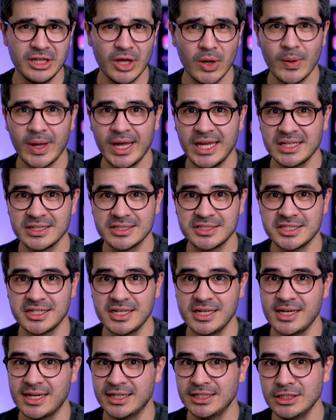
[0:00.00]
no
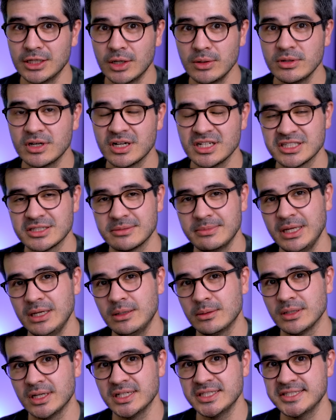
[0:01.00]
ANC and no custom
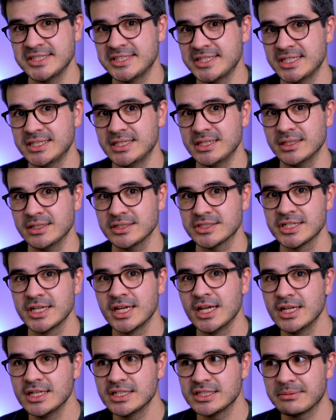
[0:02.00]
equalizer settings,
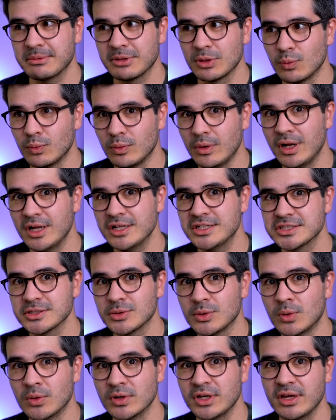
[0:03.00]
some of the worst
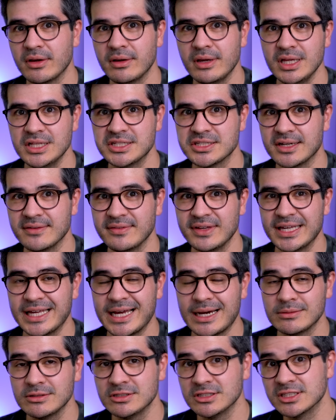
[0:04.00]
audio hiss I've
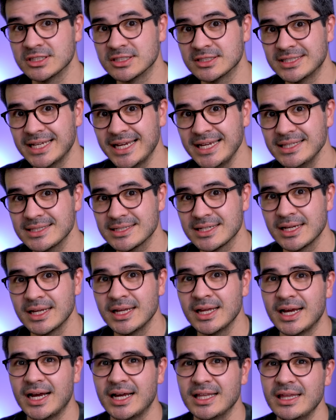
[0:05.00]
encountered to date,
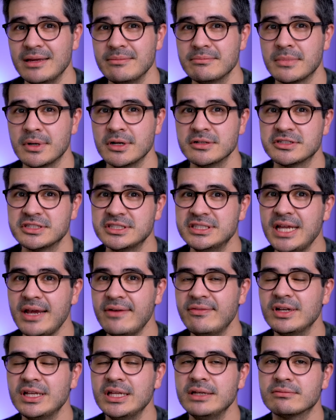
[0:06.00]
and they most
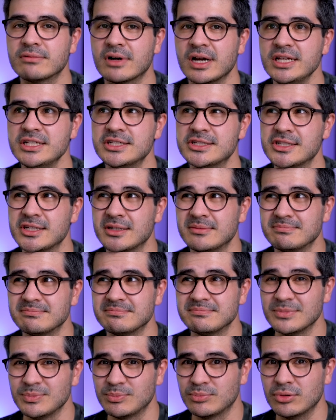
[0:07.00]
definitely raise
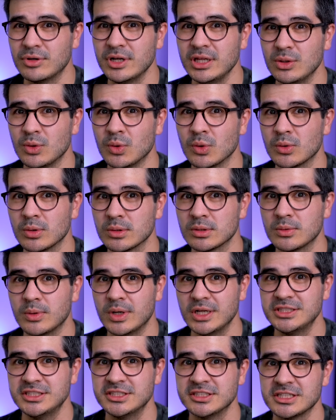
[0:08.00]
some pretty awkward
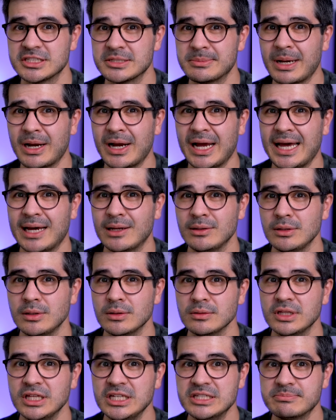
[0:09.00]
questions about how
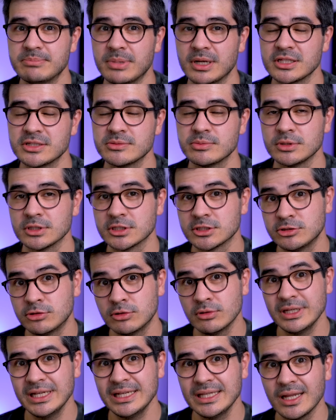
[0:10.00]
long these buds will
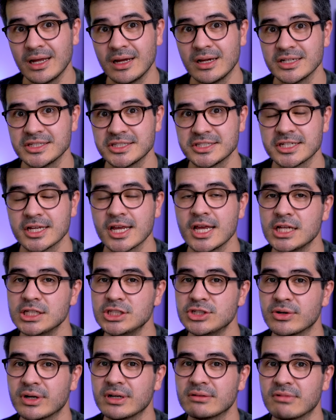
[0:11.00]
truly last
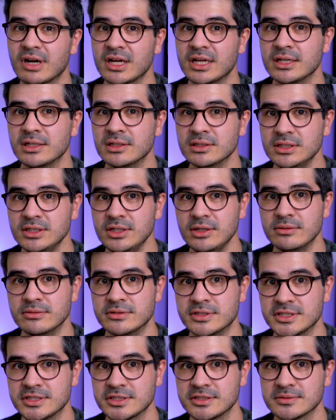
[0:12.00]
during regular
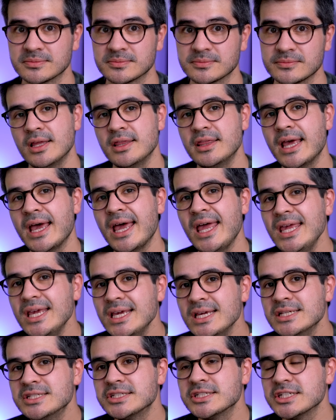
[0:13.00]
use. There
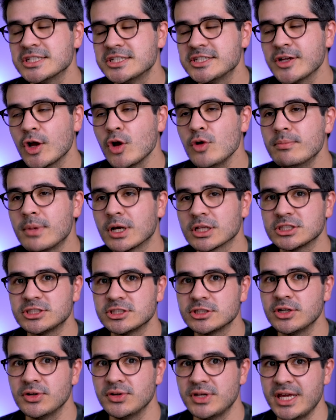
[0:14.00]
is so
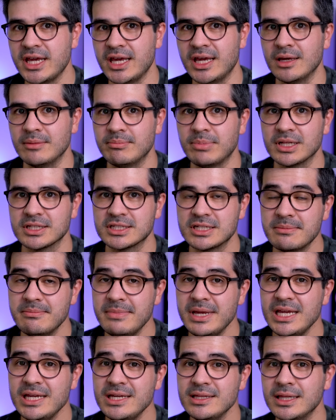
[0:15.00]
much good here, but to
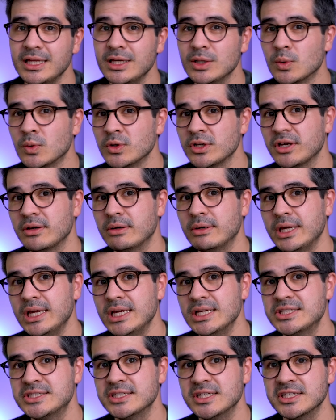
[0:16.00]
me the audio
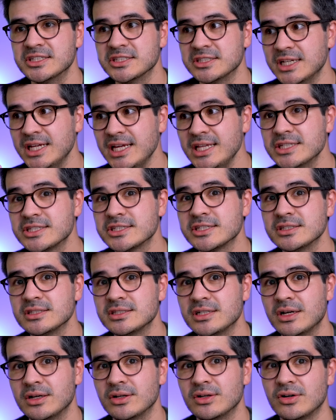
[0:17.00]
hiss is an instant
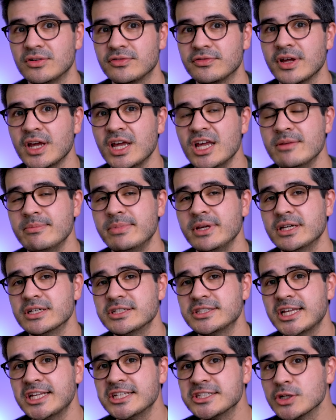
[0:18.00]
turn off
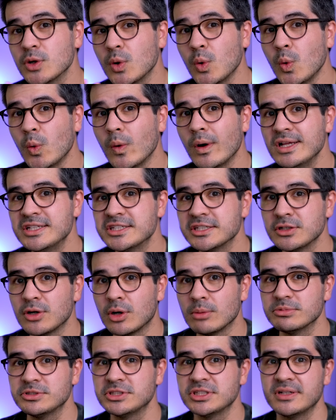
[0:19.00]
because there's always an
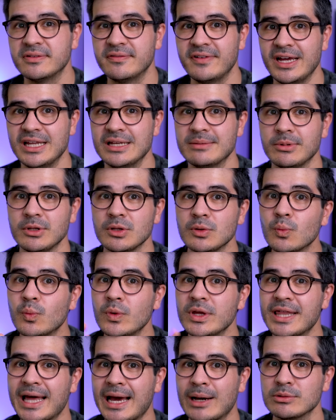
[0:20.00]
option available
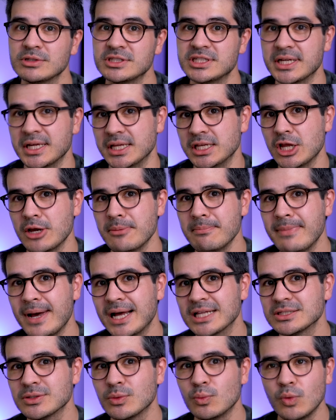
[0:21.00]
without it, no
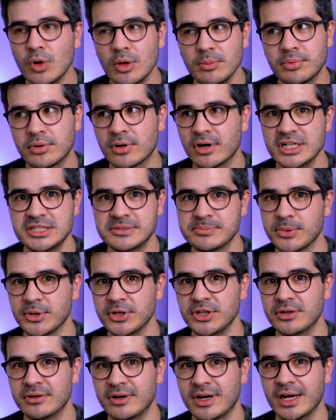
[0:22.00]
matter what price
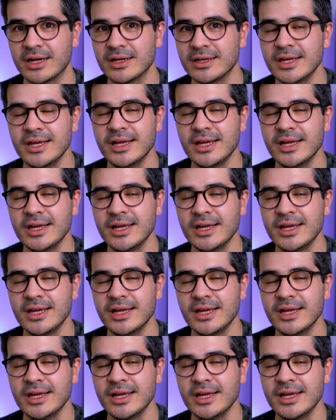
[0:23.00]
point you're at.